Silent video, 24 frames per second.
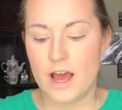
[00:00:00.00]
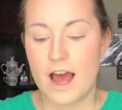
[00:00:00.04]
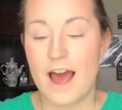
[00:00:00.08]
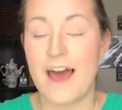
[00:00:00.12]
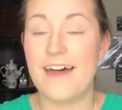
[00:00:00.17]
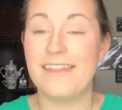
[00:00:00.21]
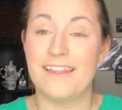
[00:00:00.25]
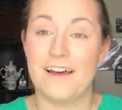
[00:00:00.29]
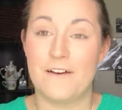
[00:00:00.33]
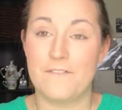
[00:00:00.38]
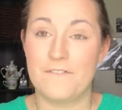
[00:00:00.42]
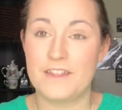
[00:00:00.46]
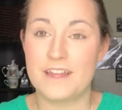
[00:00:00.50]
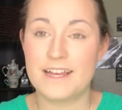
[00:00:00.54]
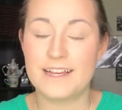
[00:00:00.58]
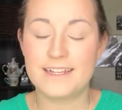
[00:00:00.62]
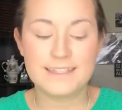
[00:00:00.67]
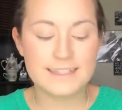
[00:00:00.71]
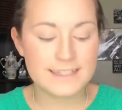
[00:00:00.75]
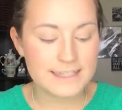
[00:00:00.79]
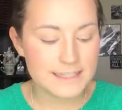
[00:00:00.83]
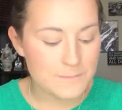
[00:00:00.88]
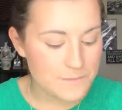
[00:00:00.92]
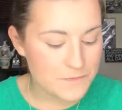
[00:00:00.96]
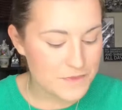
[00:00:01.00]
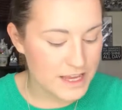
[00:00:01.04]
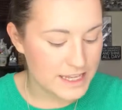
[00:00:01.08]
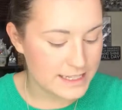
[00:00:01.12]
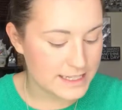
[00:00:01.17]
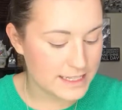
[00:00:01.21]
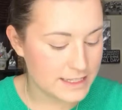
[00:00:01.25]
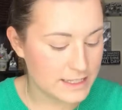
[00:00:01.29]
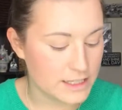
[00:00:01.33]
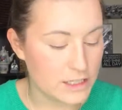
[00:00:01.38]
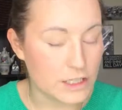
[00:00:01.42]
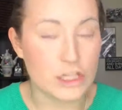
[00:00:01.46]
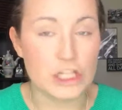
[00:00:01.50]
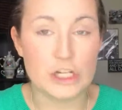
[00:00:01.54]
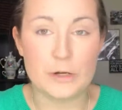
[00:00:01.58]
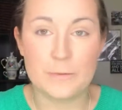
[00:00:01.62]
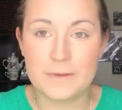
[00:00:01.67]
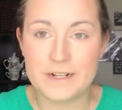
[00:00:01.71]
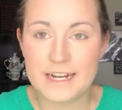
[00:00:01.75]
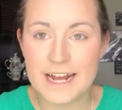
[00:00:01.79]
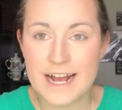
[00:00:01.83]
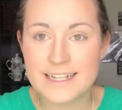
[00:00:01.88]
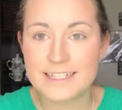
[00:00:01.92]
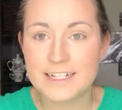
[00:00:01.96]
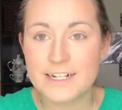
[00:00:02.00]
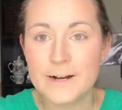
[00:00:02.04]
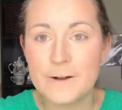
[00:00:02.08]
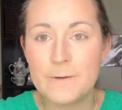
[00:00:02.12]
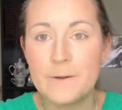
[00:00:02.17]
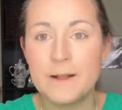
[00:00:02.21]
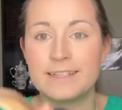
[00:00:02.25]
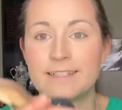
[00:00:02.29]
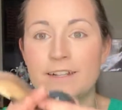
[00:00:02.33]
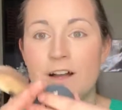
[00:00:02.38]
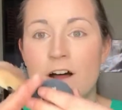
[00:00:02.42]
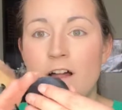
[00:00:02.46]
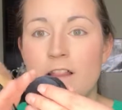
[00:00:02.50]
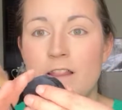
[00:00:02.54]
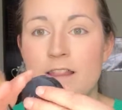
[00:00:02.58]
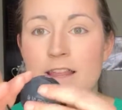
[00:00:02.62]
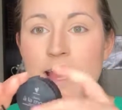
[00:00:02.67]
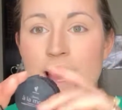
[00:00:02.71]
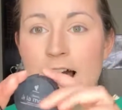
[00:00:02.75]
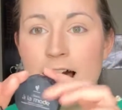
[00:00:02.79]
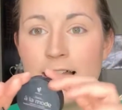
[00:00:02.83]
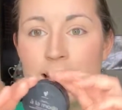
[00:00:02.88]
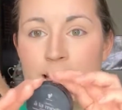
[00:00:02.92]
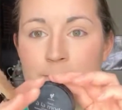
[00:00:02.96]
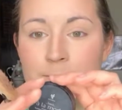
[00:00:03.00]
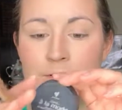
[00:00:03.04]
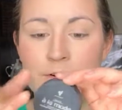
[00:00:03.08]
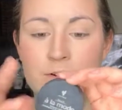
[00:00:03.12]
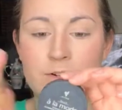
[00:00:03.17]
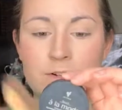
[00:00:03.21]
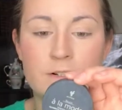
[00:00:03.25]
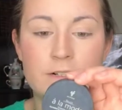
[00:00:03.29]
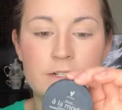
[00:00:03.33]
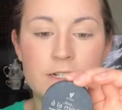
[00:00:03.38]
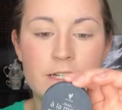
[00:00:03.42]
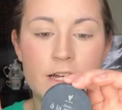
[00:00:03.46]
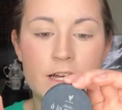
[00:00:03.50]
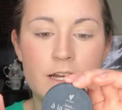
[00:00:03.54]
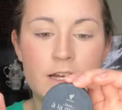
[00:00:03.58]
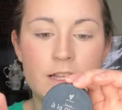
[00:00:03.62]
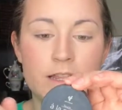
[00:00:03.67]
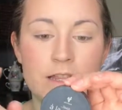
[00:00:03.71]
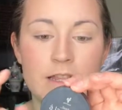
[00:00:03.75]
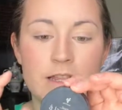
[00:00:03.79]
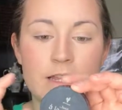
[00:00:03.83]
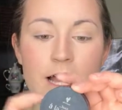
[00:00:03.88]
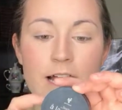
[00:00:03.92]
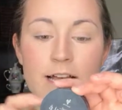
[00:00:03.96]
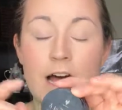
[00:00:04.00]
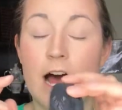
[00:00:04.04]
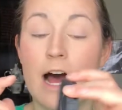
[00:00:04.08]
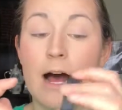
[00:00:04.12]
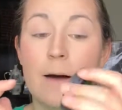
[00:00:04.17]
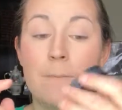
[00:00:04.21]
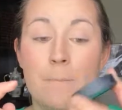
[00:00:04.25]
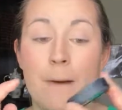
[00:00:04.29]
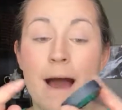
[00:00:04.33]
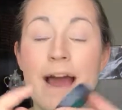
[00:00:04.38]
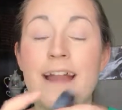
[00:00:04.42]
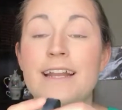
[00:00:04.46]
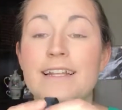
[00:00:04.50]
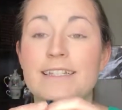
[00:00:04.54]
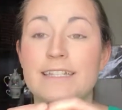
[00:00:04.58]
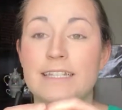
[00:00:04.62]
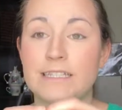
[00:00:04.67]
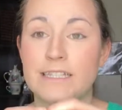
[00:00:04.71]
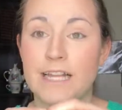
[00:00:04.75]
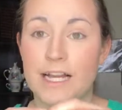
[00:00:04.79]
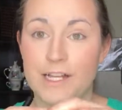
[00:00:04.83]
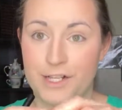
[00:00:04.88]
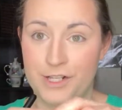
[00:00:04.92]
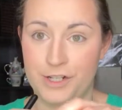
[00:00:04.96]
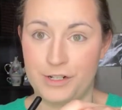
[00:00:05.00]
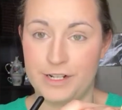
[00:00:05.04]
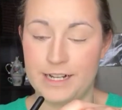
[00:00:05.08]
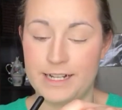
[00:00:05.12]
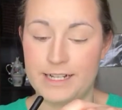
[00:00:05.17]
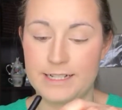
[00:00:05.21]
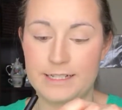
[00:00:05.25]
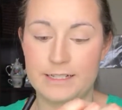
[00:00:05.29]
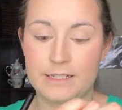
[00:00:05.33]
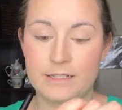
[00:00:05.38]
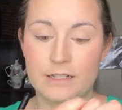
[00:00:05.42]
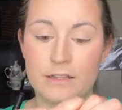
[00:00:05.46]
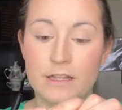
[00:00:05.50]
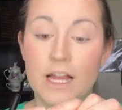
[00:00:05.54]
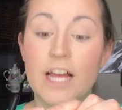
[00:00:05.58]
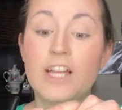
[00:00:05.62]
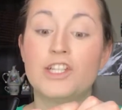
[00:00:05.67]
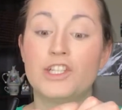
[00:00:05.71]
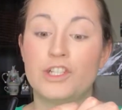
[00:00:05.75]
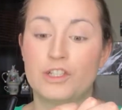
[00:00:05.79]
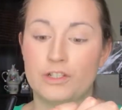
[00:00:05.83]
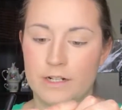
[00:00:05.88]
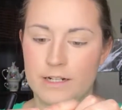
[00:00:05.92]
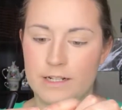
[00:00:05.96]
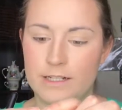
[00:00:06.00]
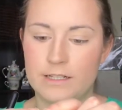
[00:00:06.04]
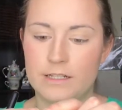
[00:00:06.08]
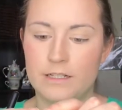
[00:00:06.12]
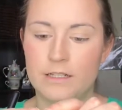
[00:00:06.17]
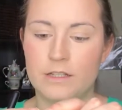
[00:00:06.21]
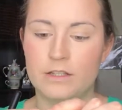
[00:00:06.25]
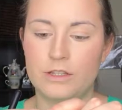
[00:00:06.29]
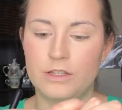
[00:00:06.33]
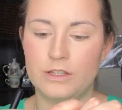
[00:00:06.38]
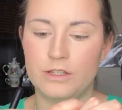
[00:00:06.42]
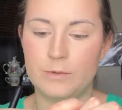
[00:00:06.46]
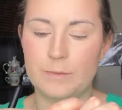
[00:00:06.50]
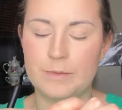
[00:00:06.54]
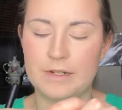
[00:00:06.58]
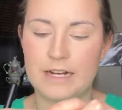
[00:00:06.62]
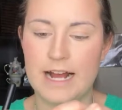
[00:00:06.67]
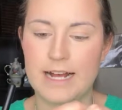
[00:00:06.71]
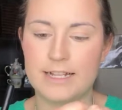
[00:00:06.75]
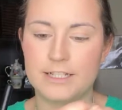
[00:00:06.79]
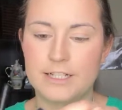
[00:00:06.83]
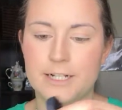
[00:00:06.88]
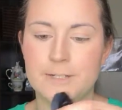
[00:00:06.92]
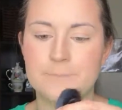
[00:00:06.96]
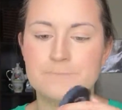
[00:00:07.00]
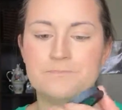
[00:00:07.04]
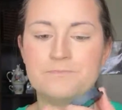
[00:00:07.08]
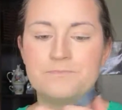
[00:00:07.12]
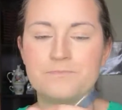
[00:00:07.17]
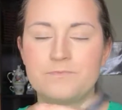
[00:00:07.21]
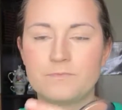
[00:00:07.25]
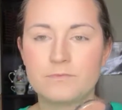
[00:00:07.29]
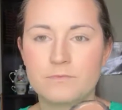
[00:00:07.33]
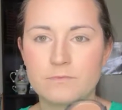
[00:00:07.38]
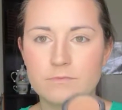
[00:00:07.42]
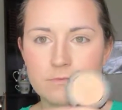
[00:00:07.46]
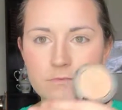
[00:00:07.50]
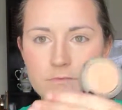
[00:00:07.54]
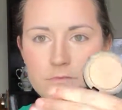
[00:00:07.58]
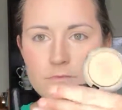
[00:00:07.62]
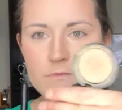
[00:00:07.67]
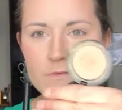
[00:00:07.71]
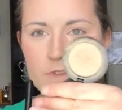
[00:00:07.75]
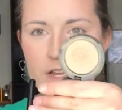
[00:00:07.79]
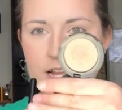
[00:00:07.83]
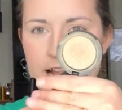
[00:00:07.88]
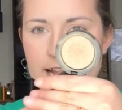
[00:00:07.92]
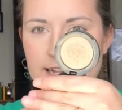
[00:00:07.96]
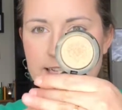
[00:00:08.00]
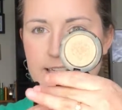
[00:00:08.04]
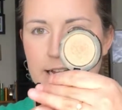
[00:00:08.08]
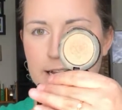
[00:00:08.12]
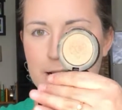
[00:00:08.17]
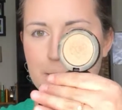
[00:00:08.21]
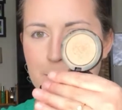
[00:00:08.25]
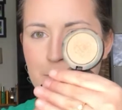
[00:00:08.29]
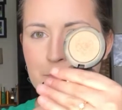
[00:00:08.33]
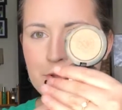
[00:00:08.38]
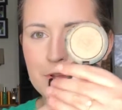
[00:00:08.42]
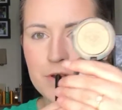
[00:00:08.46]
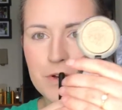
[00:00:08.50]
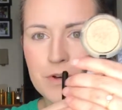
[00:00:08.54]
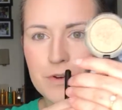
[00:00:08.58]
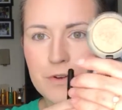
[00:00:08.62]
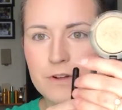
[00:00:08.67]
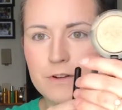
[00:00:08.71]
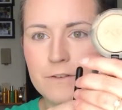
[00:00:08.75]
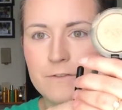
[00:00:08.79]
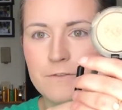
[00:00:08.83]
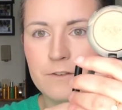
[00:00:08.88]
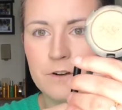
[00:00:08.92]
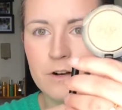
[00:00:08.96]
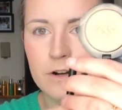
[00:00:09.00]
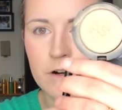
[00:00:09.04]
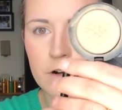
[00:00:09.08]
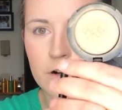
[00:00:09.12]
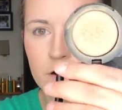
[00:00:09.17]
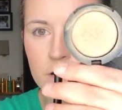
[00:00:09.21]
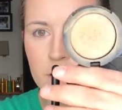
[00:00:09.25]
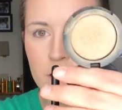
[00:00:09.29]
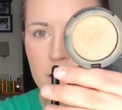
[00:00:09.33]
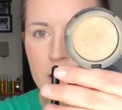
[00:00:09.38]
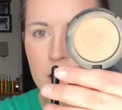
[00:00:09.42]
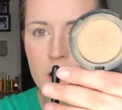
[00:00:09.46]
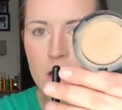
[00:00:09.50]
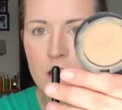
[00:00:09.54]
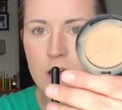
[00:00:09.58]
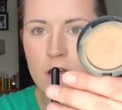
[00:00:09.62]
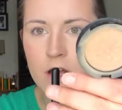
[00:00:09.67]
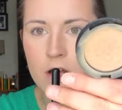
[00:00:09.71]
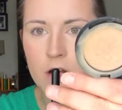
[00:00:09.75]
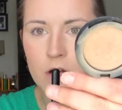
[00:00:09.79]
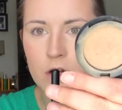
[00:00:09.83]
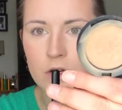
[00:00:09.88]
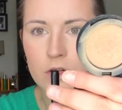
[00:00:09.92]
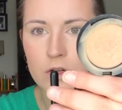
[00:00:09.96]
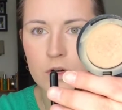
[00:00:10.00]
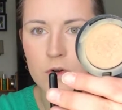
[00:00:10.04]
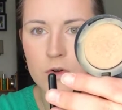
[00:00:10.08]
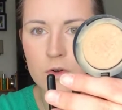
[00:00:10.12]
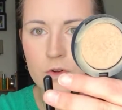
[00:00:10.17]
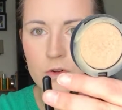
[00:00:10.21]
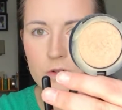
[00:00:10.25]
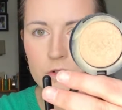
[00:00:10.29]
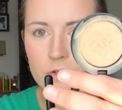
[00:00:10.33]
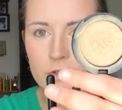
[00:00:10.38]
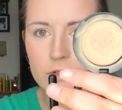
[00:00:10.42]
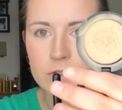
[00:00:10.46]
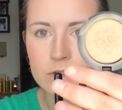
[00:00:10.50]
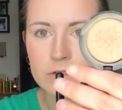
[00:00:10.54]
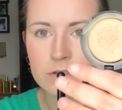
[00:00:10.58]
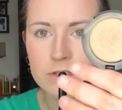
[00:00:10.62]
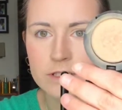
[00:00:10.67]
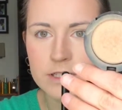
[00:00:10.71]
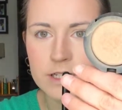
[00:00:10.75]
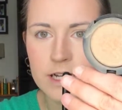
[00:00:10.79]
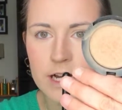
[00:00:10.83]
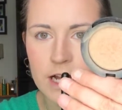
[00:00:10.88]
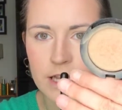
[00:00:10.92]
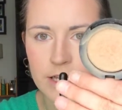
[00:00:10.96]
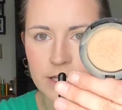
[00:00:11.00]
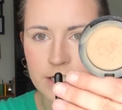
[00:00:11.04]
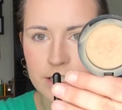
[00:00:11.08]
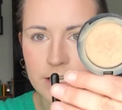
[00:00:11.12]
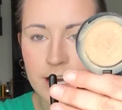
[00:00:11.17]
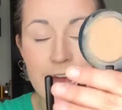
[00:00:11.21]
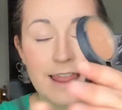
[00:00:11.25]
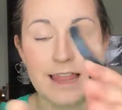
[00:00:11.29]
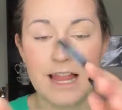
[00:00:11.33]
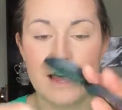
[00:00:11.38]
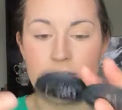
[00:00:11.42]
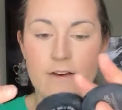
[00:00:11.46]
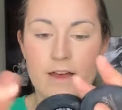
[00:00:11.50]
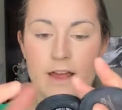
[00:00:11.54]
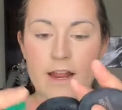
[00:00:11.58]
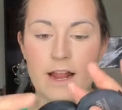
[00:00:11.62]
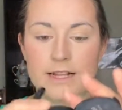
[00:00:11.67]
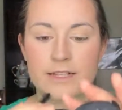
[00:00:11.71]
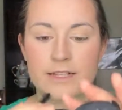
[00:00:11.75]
I love this. This is the Luminizer. It's called the LA Mode, uh, mine is in Lustrous, Lustrous Luminizer. It's like a beautiful gold color. I love it.